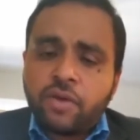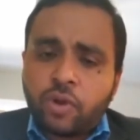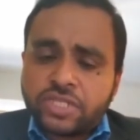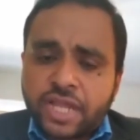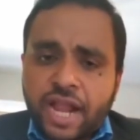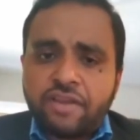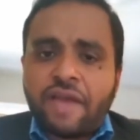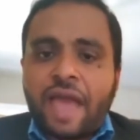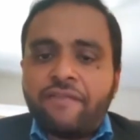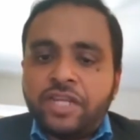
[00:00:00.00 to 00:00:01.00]
What's the kind
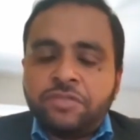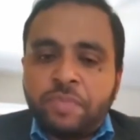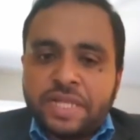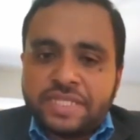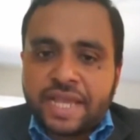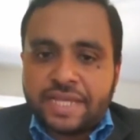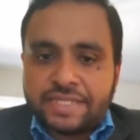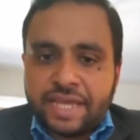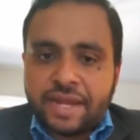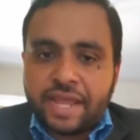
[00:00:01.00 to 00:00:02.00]
of average bill
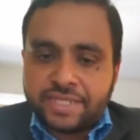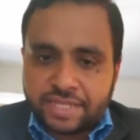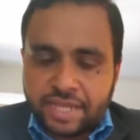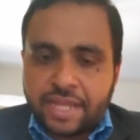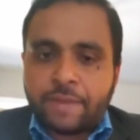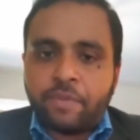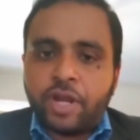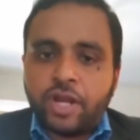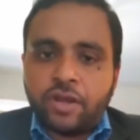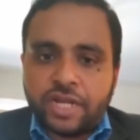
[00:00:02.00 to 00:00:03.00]
size they raise in that
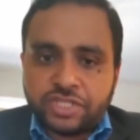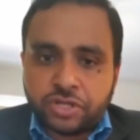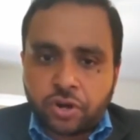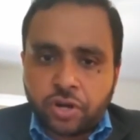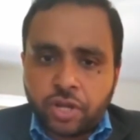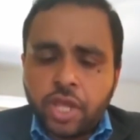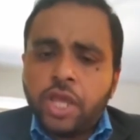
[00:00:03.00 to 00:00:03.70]
particular restaurant?